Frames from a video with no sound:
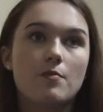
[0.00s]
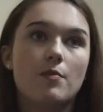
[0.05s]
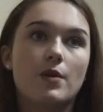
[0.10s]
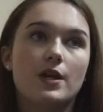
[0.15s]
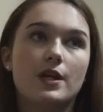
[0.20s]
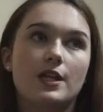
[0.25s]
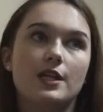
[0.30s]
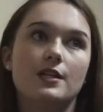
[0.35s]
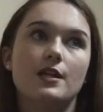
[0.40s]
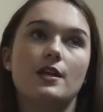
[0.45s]

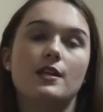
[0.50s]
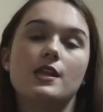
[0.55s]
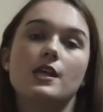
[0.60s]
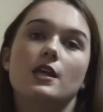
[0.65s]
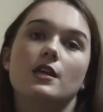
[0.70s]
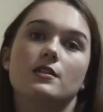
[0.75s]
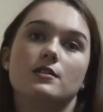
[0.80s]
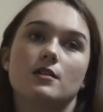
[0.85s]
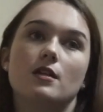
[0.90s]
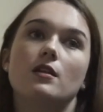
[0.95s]
But I think
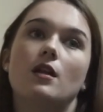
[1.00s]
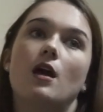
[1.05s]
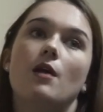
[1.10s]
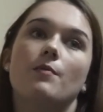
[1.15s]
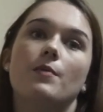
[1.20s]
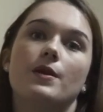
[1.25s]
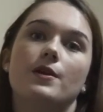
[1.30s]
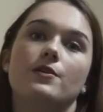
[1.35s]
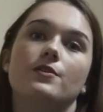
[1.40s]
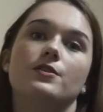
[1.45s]
it's a lot
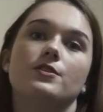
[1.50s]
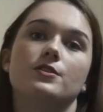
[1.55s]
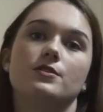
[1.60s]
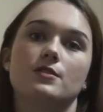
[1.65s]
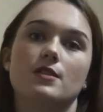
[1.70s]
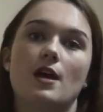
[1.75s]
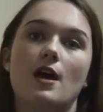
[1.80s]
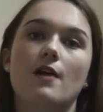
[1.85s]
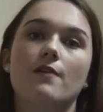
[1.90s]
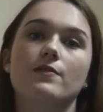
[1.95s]
better to
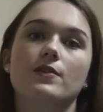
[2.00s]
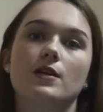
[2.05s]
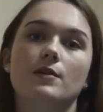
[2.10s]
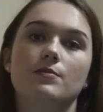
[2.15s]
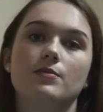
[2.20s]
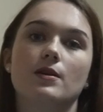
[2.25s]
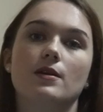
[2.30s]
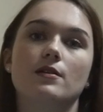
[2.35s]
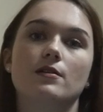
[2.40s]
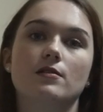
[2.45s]
just have
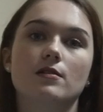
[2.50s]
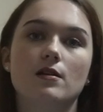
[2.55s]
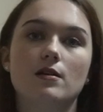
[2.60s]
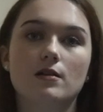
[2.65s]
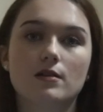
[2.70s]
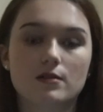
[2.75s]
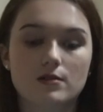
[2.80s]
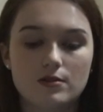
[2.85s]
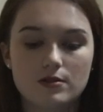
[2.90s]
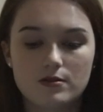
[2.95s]
that prior
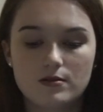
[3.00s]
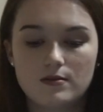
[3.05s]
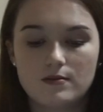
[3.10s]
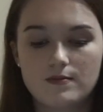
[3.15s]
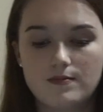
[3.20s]
knowledge.